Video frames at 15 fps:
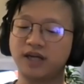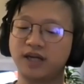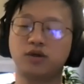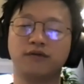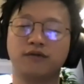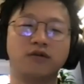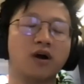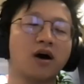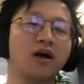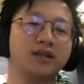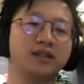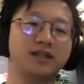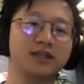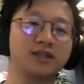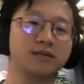issue of
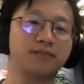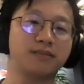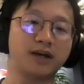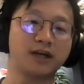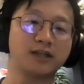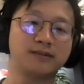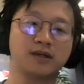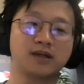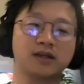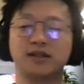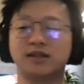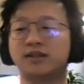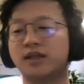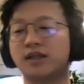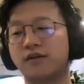knowledge, dissipates,
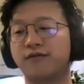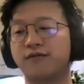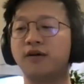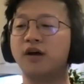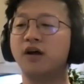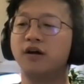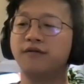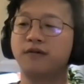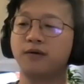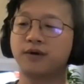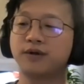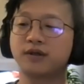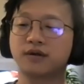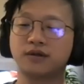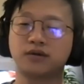because instead of
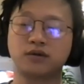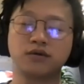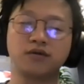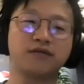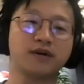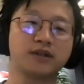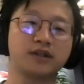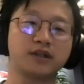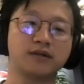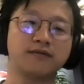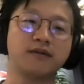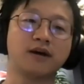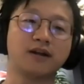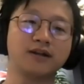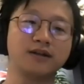focusing on truth functions
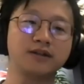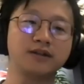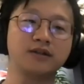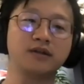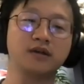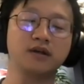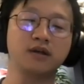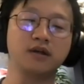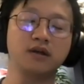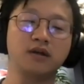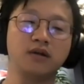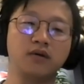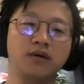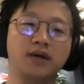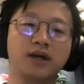of knowledge,
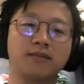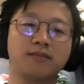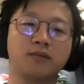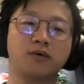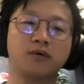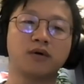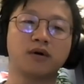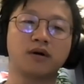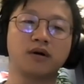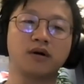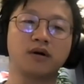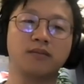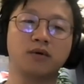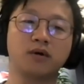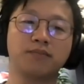you get a
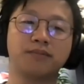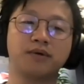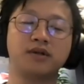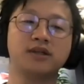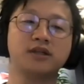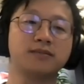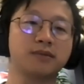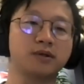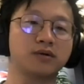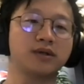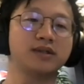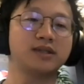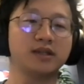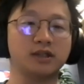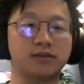more
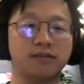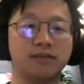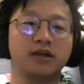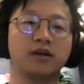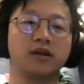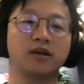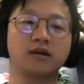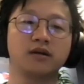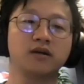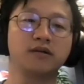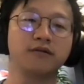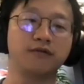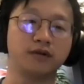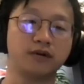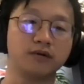participatory sense-making
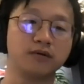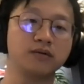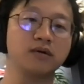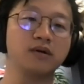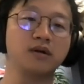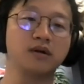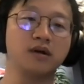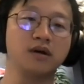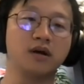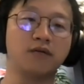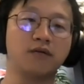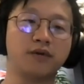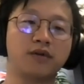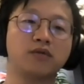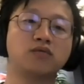view
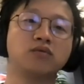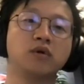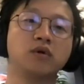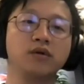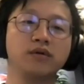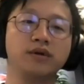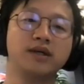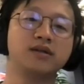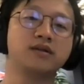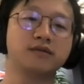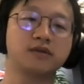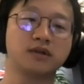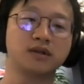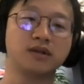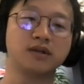of what the role is
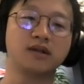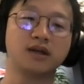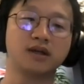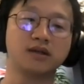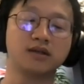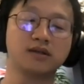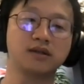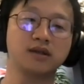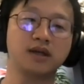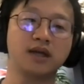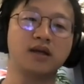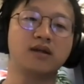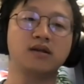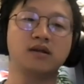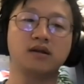of certain things
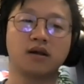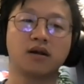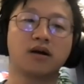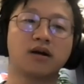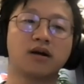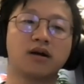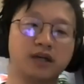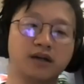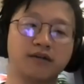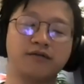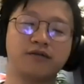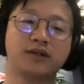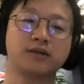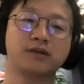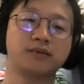in a larger
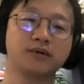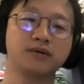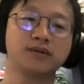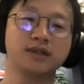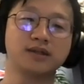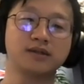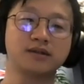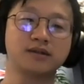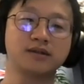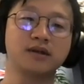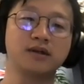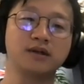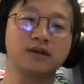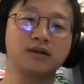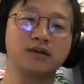inferential process.
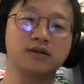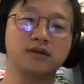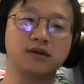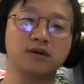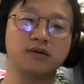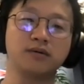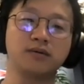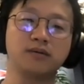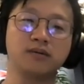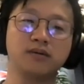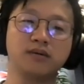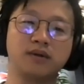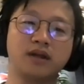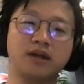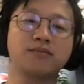So
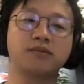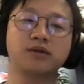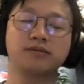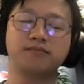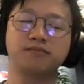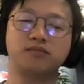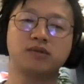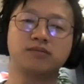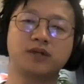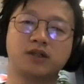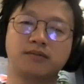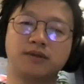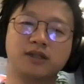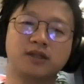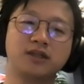then the
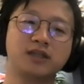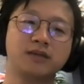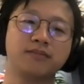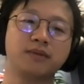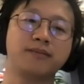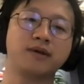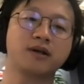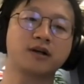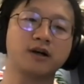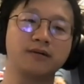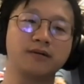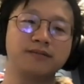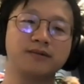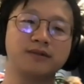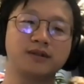presupposition simply
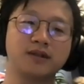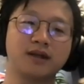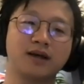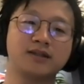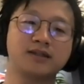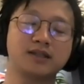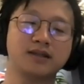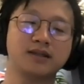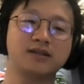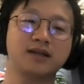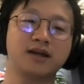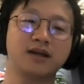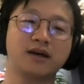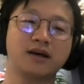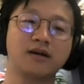becomes that sense
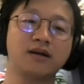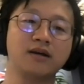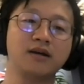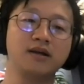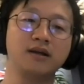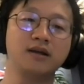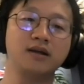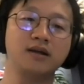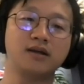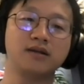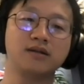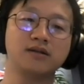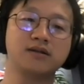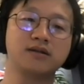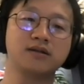data
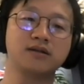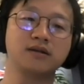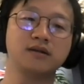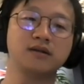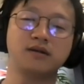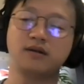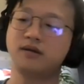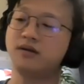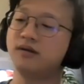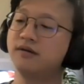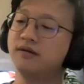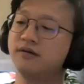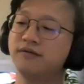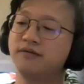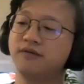is
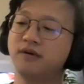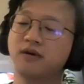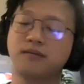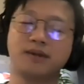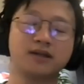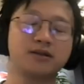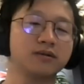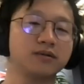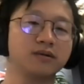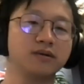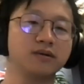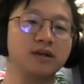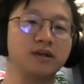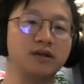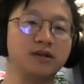the
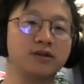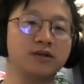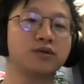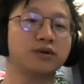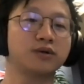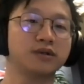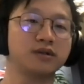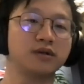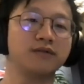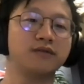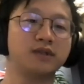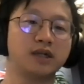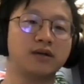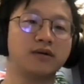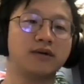fundamental source
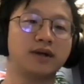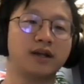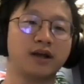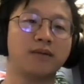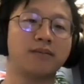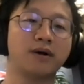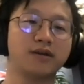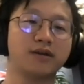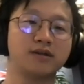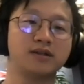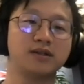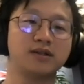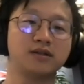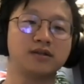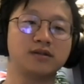of generating
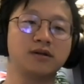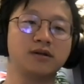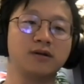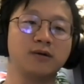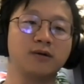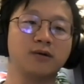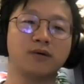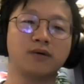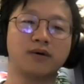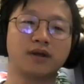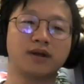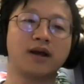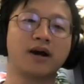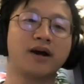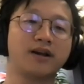hypotheses
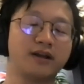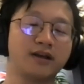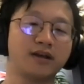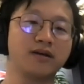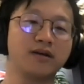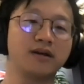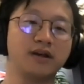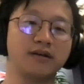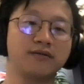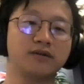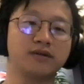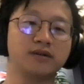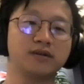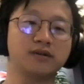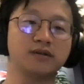or guiding
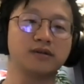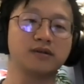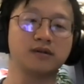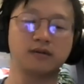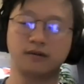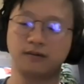inference.